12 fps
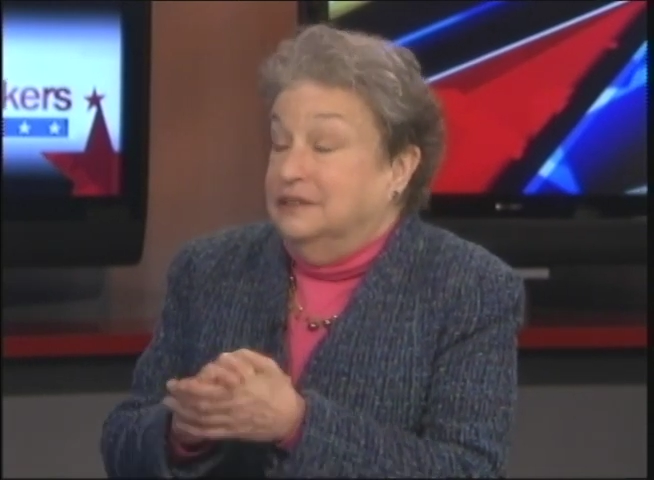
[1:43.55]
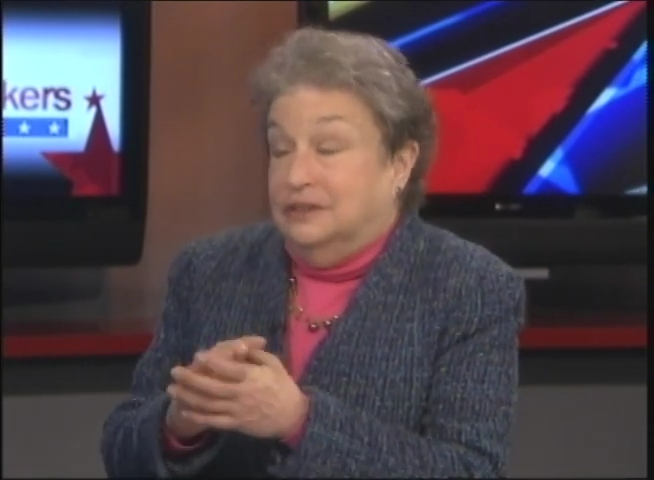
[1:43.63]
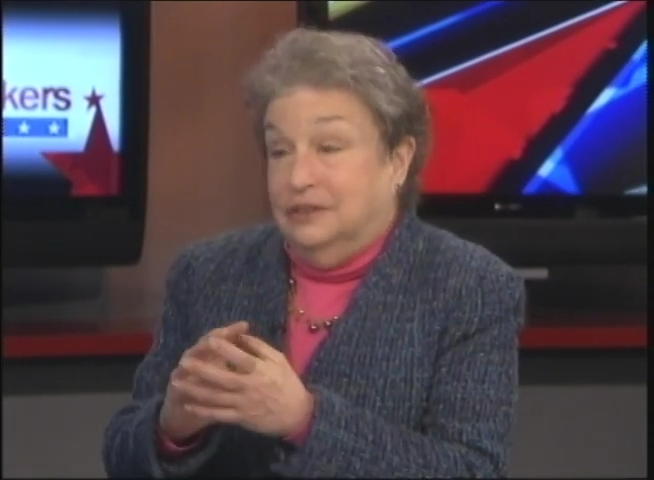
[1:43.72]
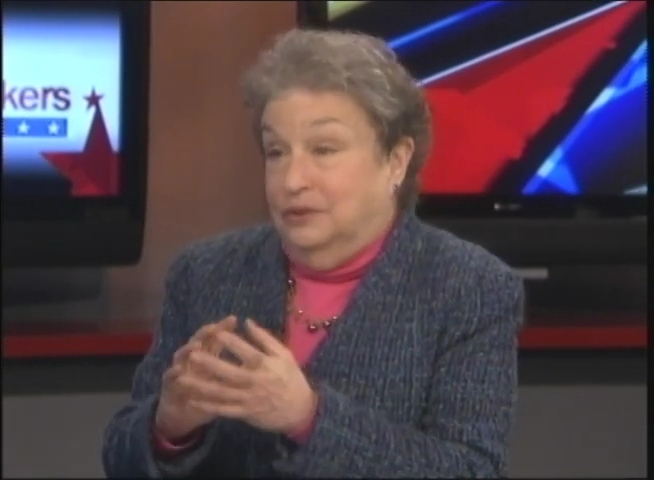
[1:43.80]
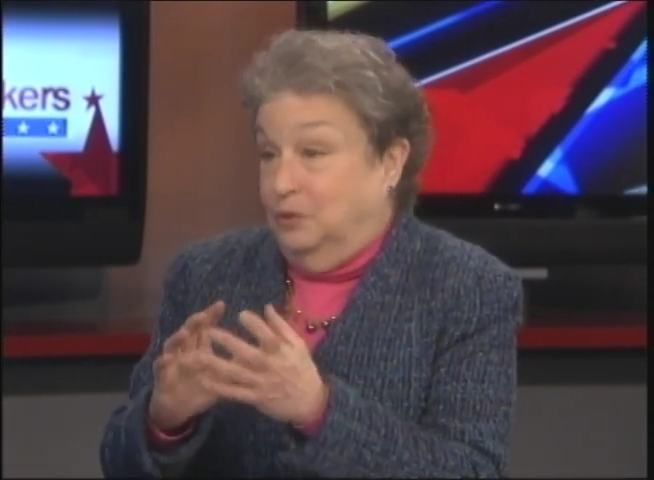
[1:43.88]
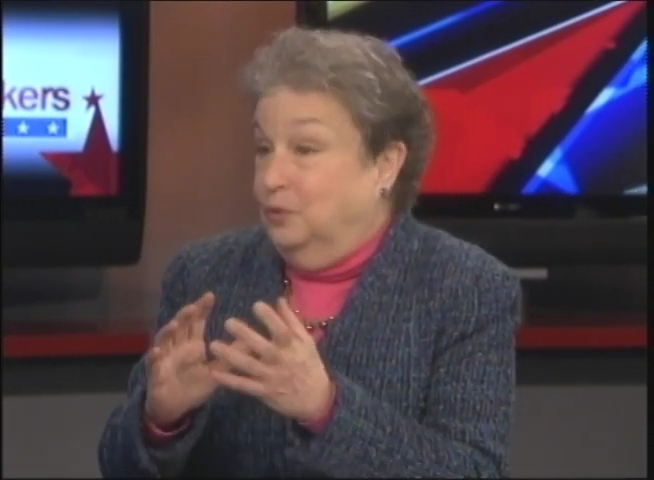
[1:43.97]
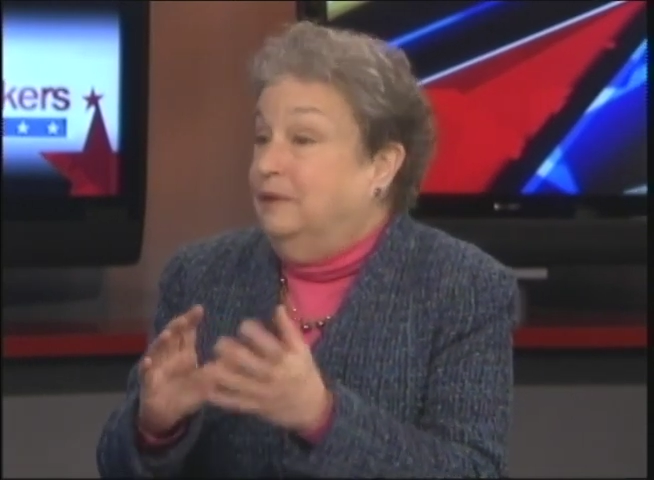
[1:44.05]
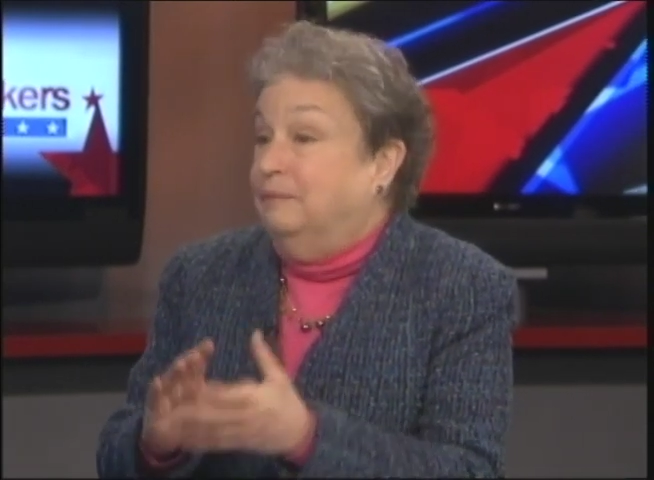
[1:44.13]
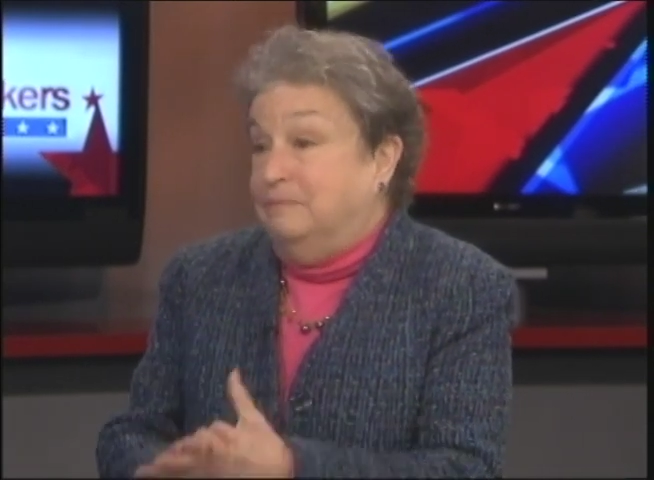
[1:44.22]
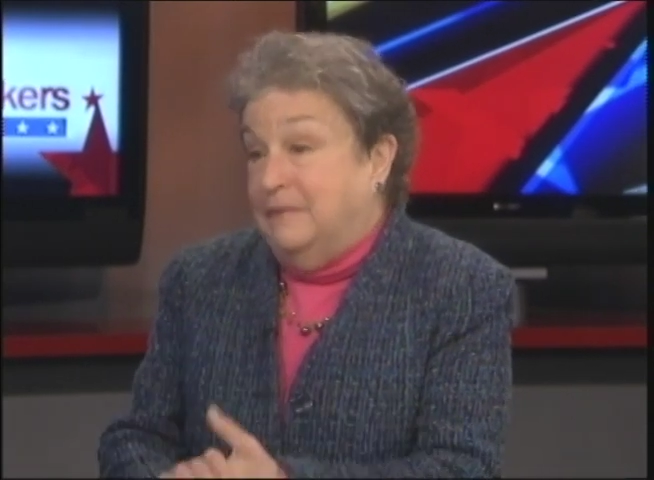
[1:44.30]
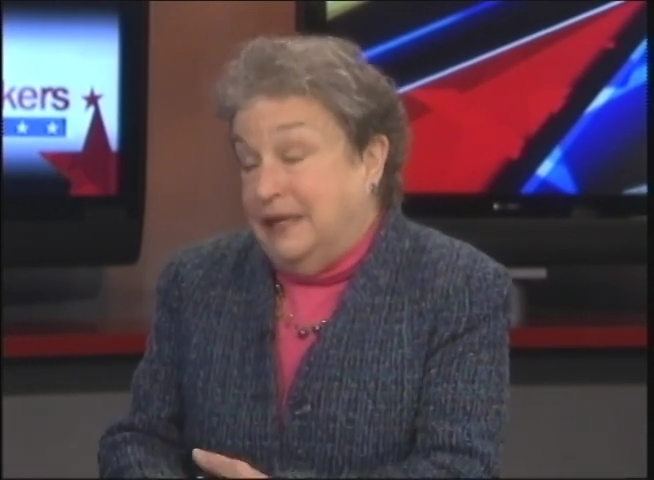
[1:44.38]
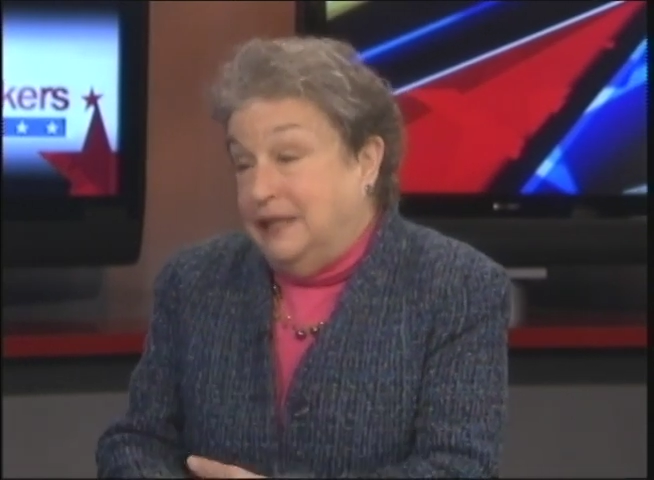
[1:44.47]
to
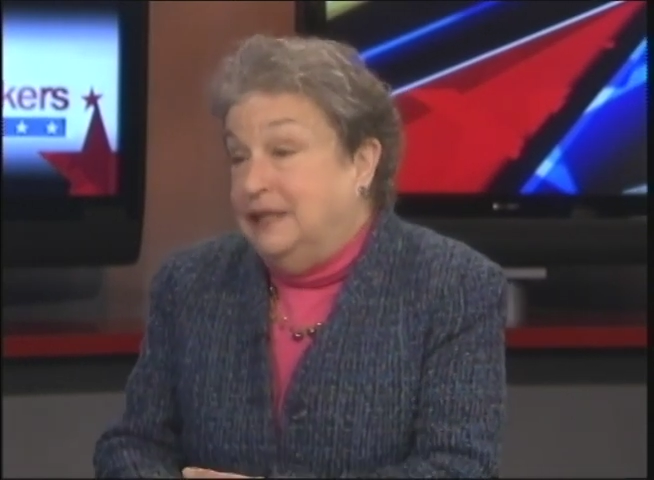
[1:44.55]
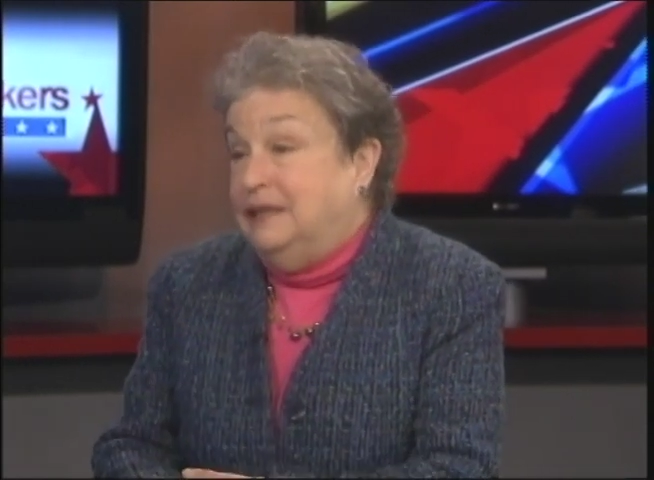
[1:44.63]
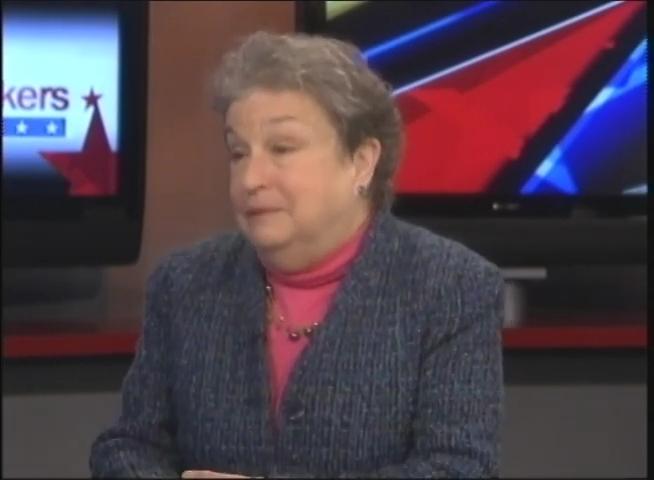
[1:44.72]
many,